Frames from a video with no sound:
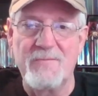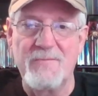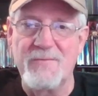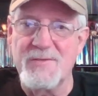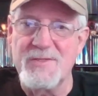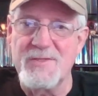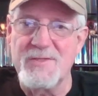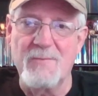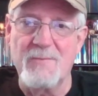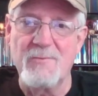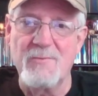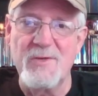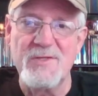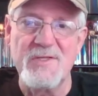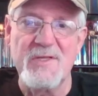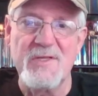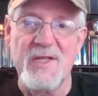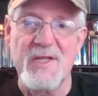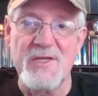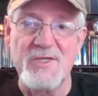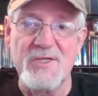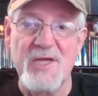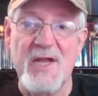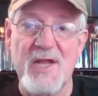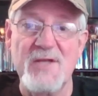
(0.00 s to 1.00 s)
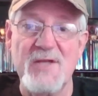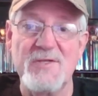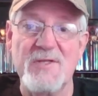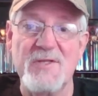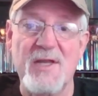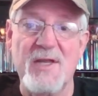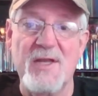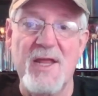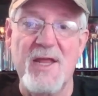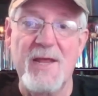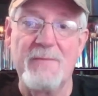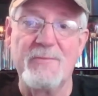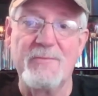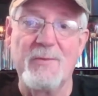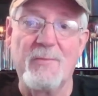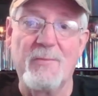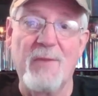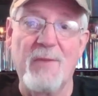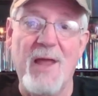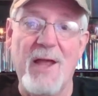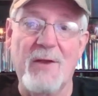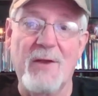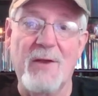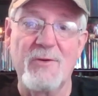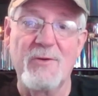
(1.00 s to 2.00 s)
for some reason they changed the name to
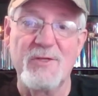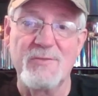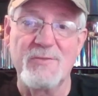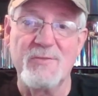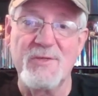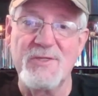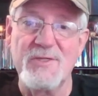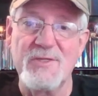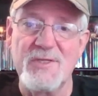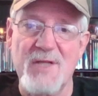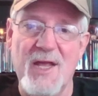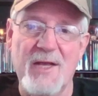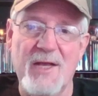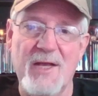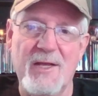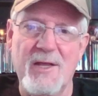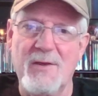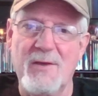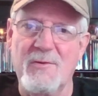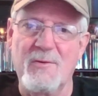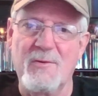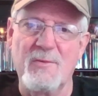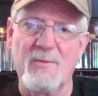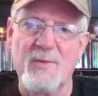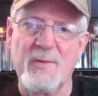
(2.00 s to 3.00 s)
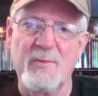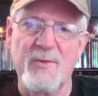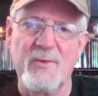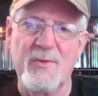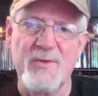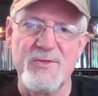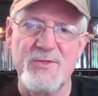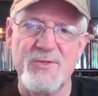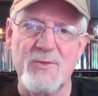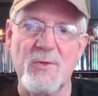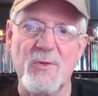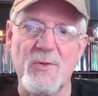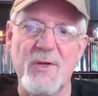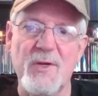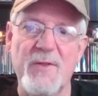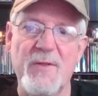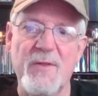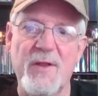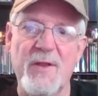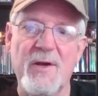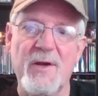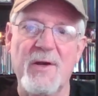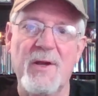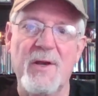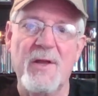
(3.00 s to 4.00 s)
Black Christmas, and I can't remember the story
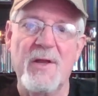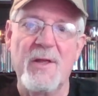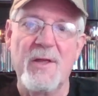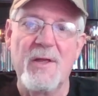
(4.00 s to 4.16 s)
there.